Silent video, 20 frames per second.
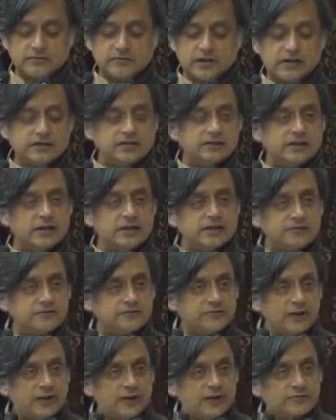
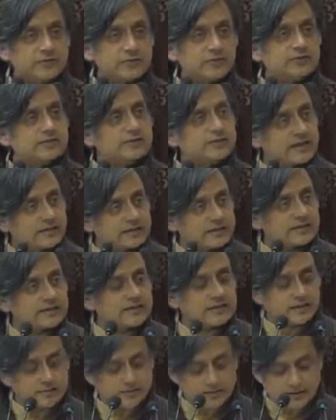1985 was
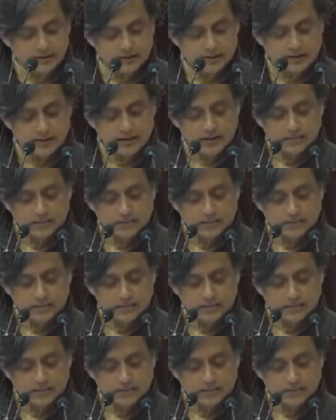necessary